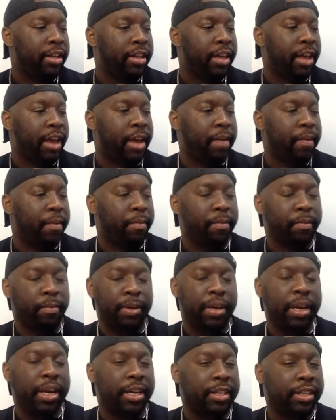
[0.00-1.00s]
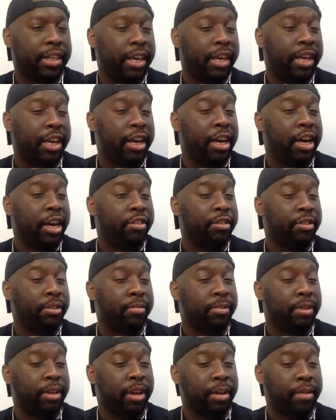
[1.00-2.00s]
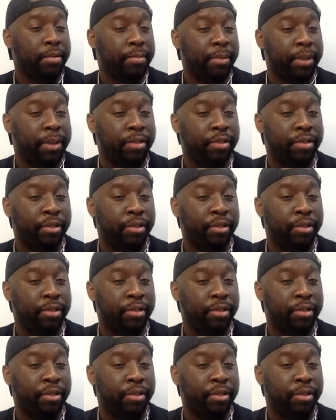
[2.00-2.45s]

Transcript: that we got to take care of us sometimes, man.